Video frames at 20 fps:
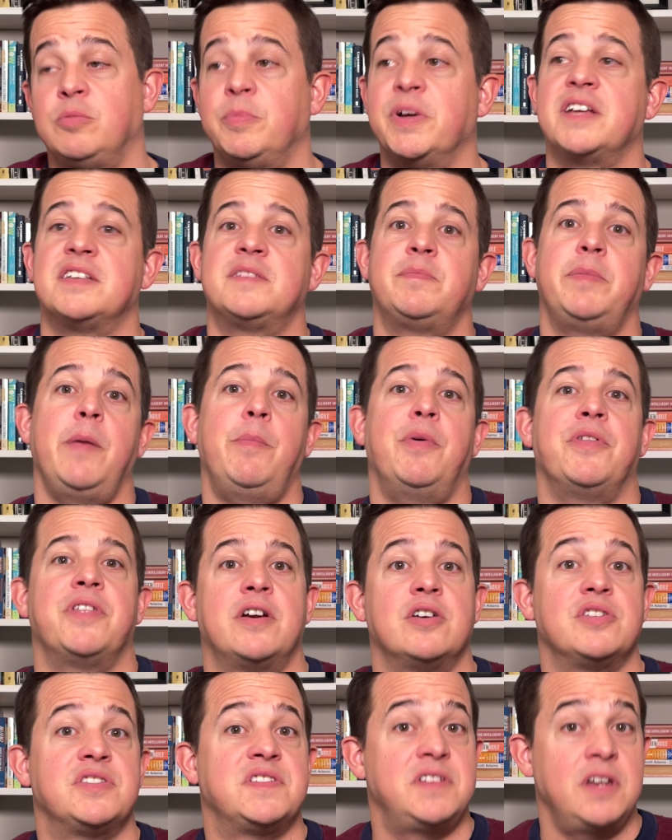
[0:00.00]
because people
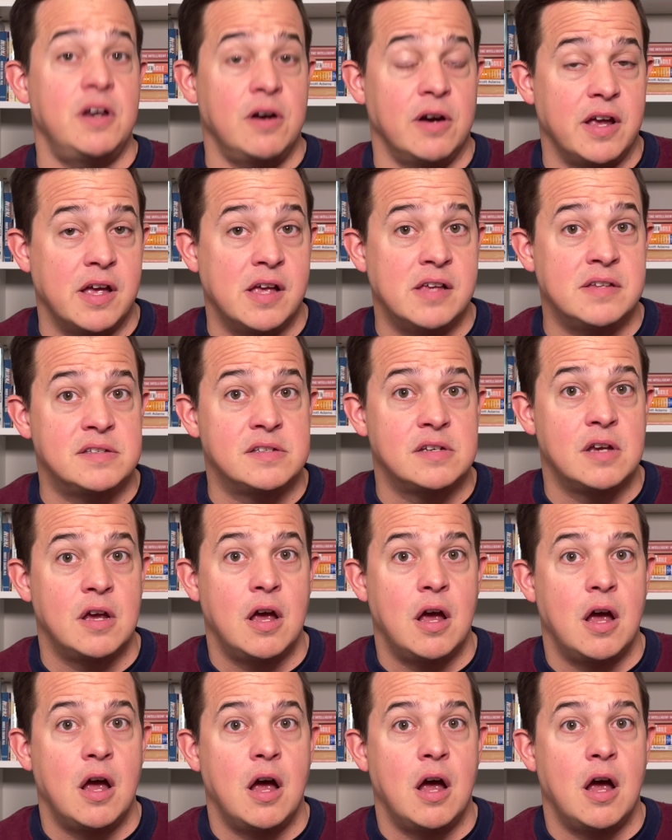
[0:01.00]
that are serious